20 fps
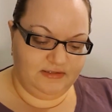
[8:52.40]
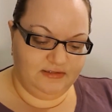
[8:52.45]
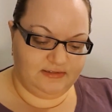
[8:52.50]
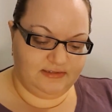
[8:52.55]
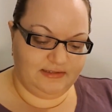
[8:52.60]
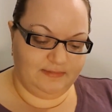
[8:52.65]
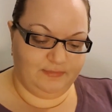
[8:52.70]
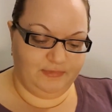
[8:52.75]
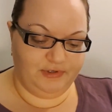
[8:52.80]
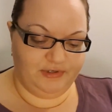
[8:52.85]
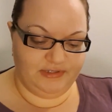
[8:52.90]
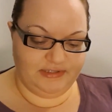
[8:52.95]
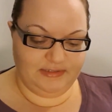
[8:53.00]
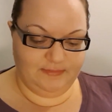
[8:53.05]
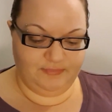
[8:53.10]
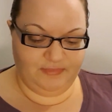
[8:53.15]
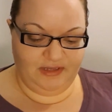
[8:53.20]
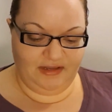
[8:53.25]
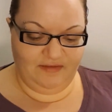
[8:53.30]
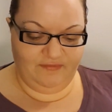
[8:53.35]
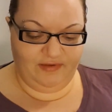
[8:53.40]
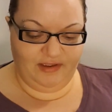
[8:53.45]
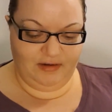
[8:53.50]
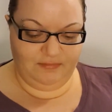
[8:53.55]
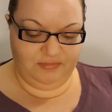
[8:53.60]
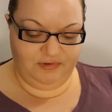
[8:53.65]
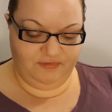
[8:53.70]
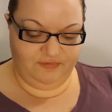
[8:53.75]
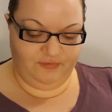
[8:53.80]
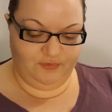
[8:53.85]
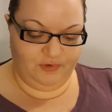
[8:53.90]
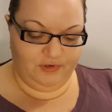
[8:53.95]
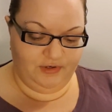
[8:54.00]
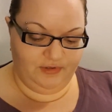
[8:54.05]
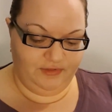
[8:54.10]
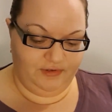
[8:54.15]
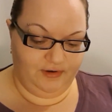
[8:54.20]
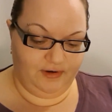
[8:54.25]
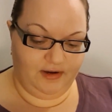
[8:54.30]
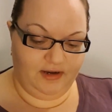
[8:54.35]
This looks similar to something I've had before.
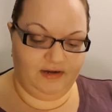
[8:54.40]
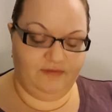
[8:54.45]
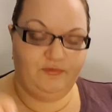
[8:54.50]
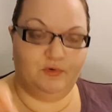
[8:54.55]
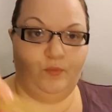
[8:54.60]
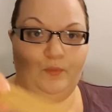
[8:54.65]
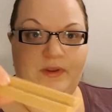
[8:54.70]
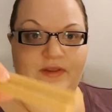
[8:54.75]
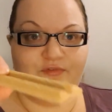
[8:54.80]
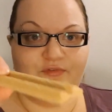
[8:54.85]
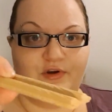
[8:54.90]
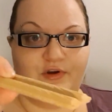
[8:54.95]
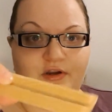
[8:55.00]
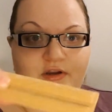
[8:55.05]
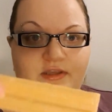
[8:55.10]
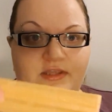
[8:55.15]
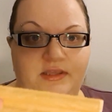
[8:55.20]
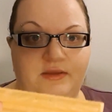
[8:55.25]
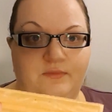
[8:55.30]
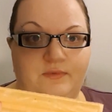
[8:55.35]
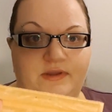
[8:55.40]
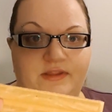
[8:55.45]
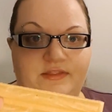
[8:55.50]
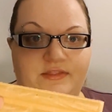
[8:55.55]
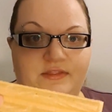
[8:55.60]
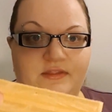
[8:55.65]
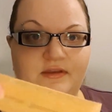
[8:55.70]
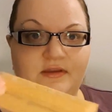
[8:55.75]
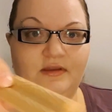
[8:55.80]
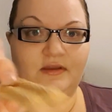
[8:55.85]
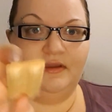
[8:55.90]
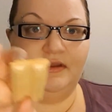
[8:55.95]
They're kind of a wafer cookie with